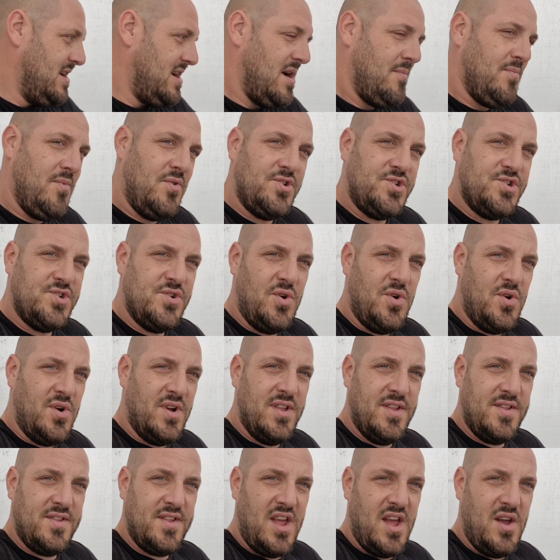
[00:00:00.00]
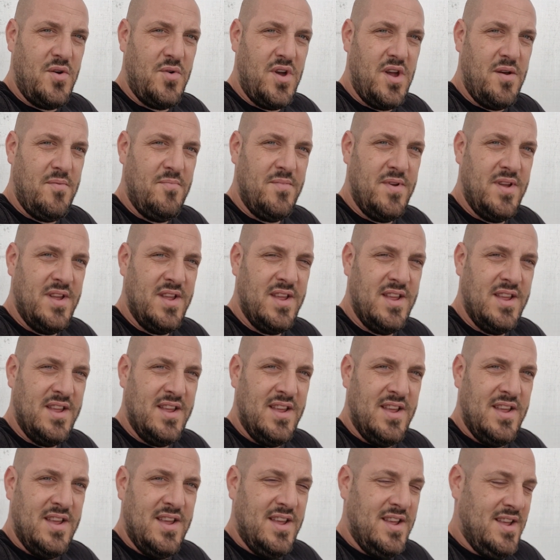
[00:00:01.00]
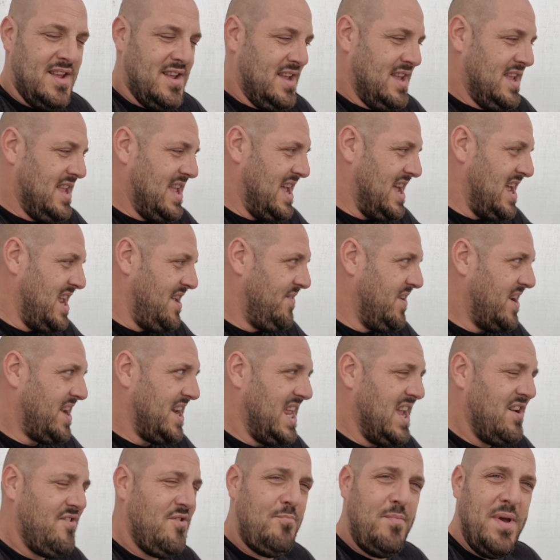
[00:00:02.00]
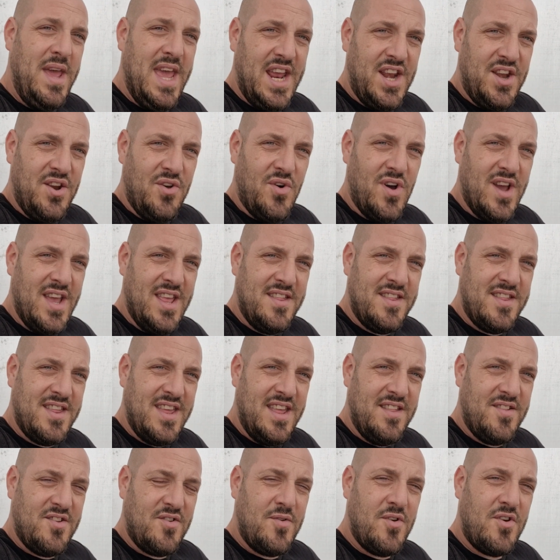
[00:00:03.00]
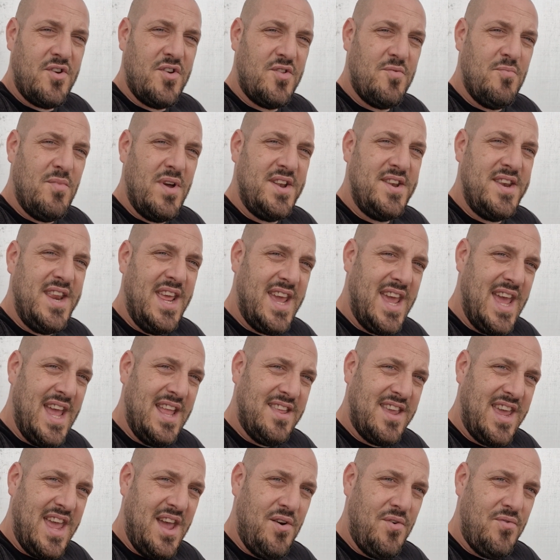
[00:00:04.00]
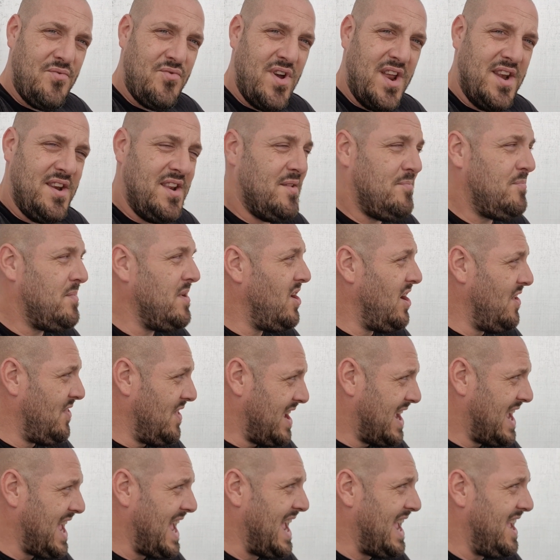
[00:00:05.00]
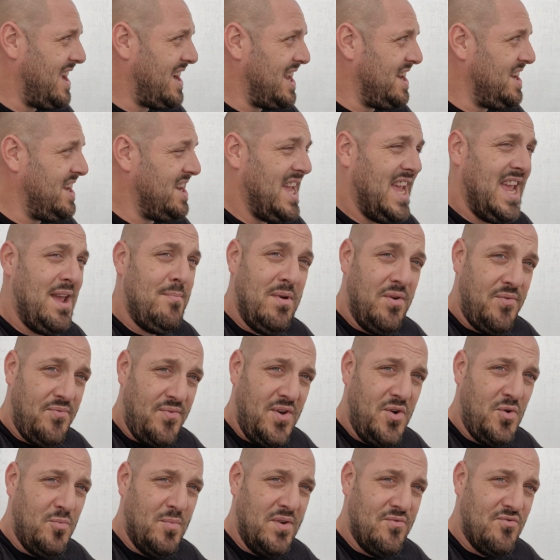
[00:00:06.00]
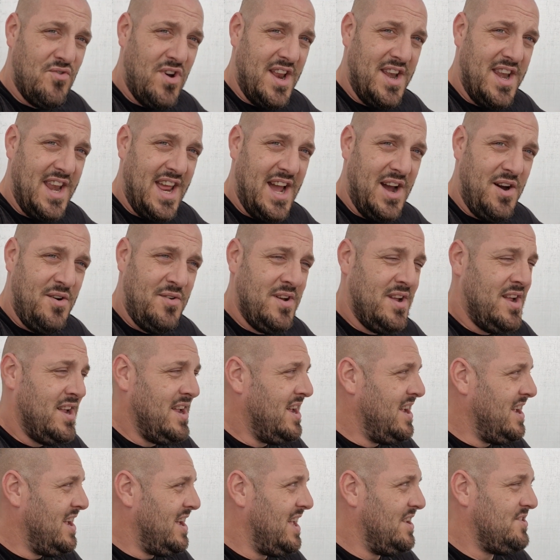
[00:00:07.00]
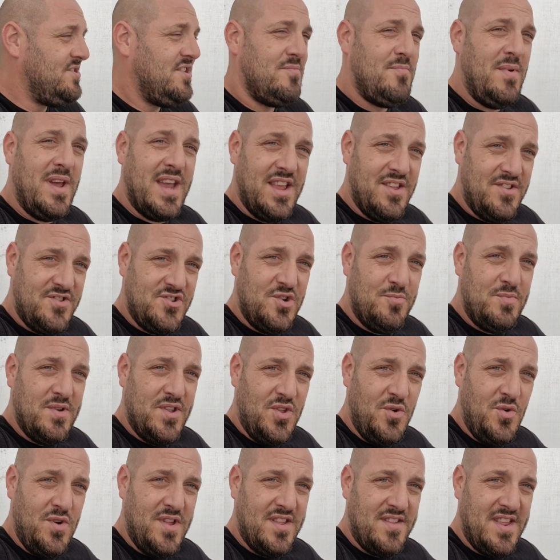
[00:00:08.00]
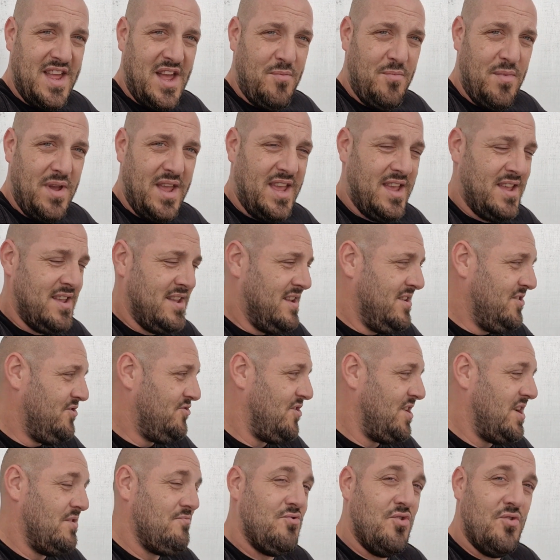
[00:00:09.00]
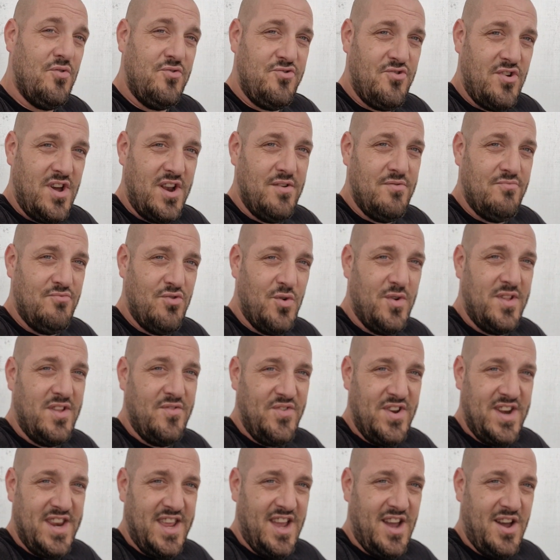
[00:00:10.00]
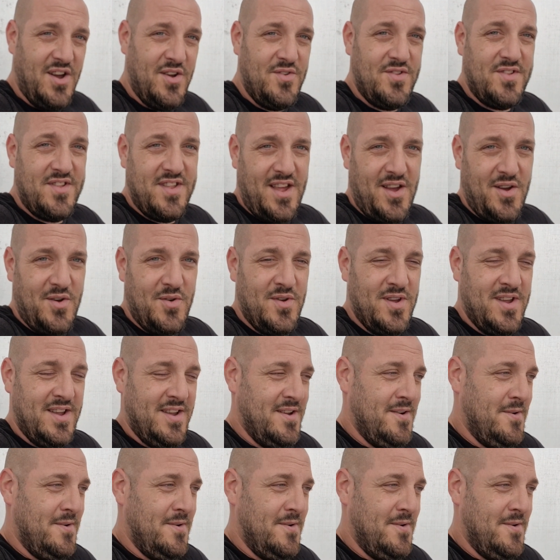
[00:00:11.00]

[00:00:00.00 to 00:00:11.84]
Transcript: not sure. So yeah, if you can hear a pig noise, it's because my dickhead girlfriend who's behind the gate can hear me filming right now, and she's making stupid noises at me, trying to ruin the video. So